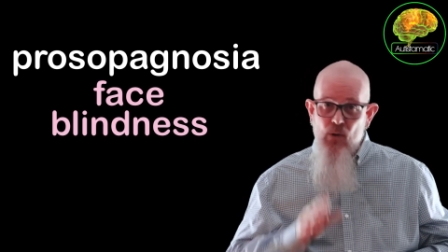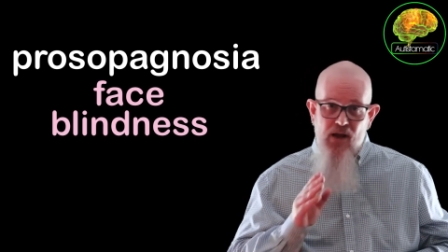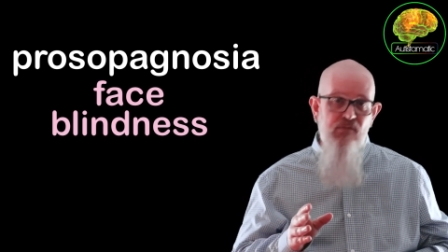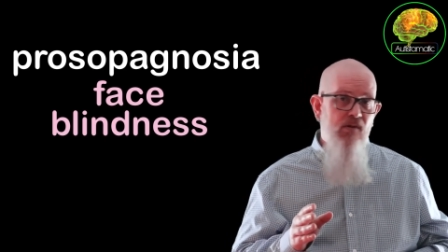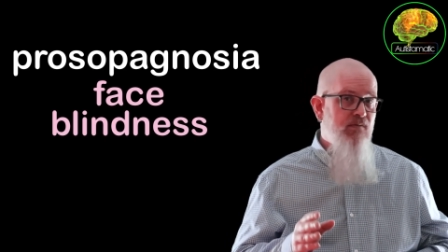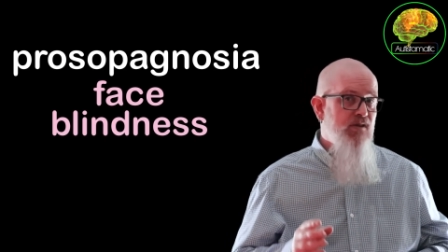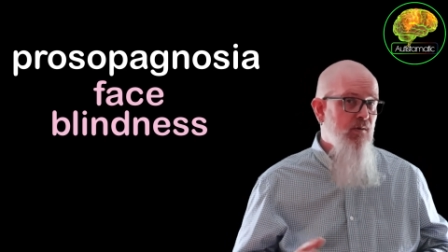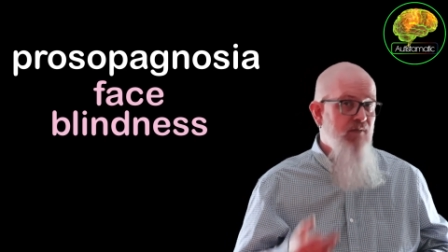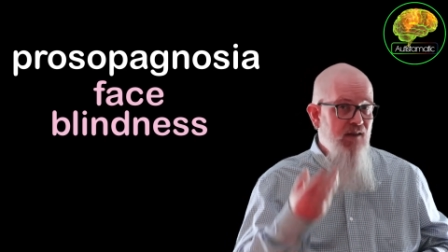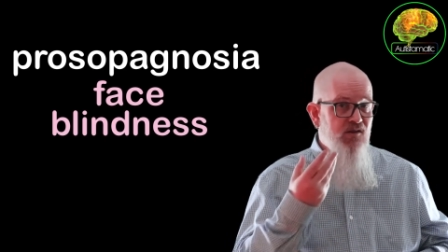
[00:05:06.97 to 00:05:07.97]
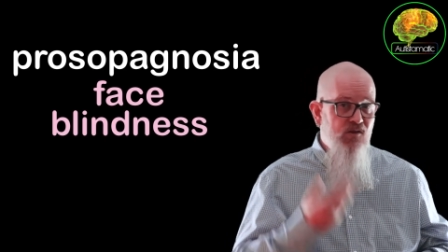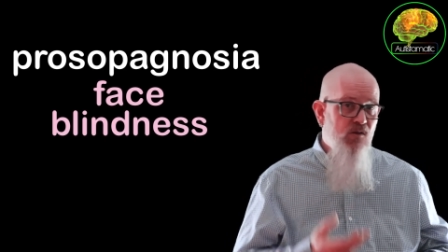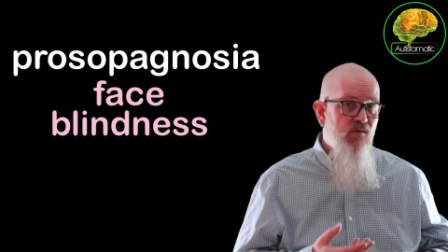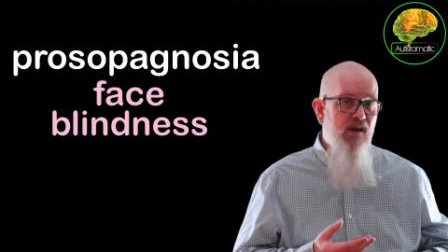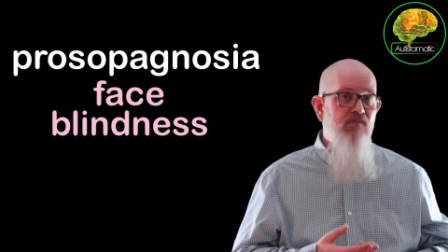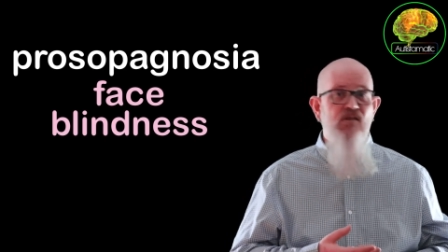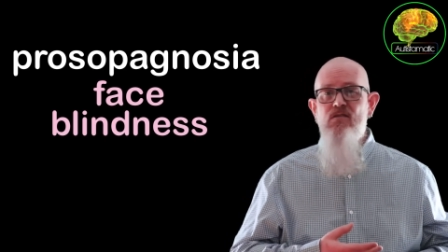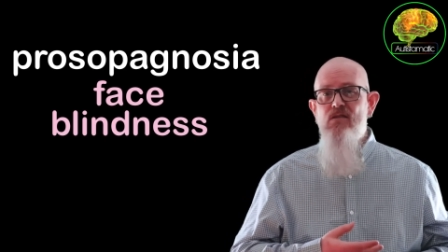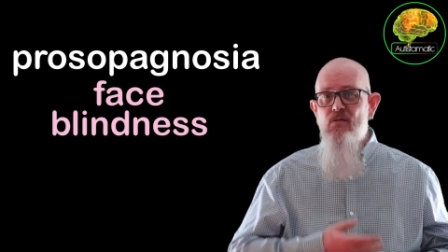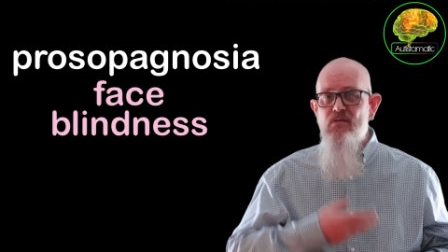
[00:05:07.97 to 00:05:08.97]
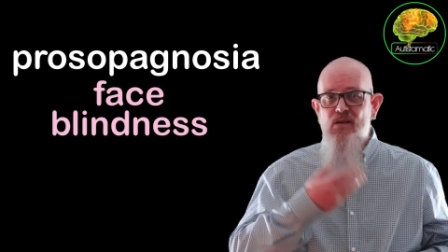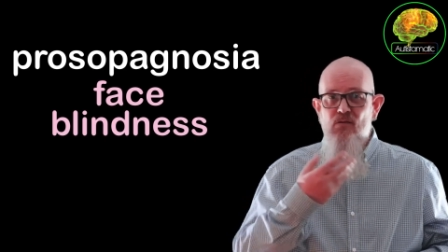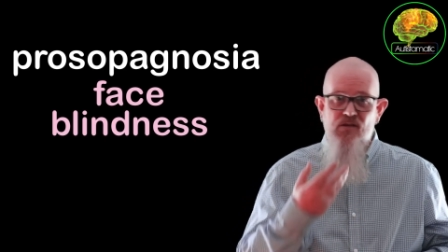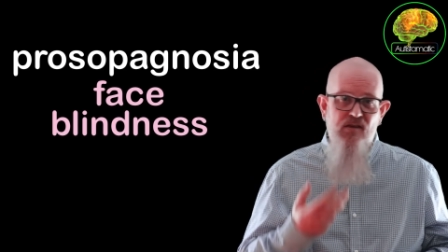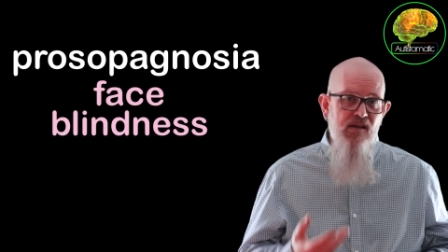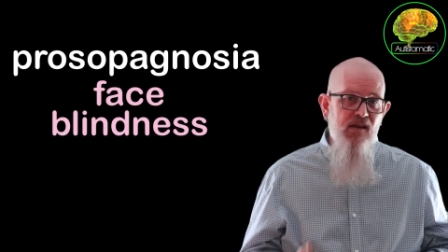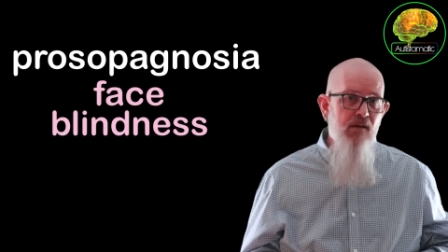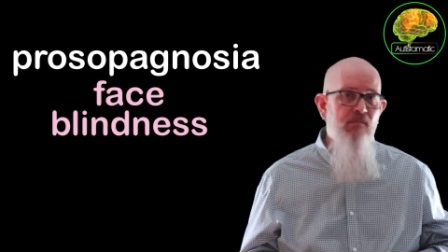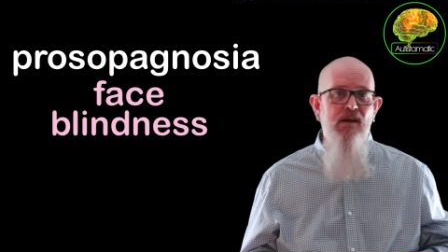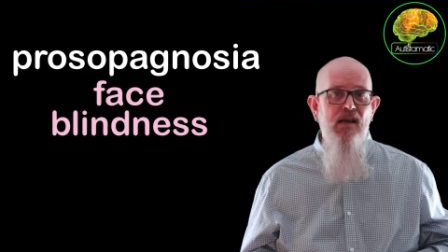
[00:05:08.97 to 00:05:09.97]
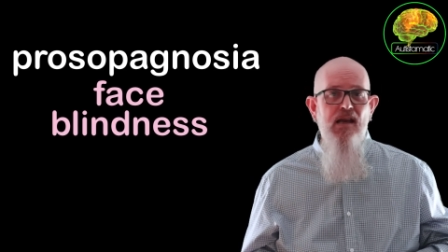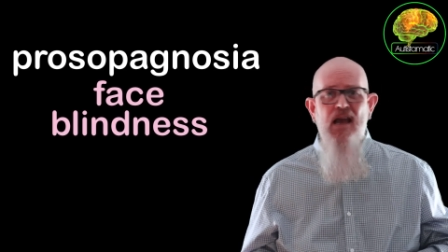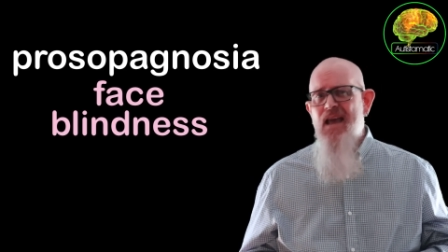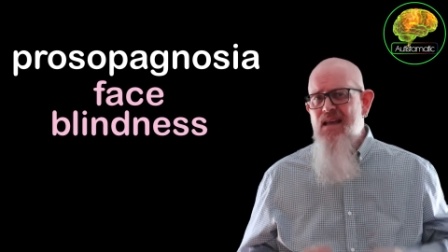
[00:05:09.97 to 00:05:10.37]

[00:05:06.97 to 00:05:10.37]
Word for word: Whenever I've told that story I've just told in Autistic Company,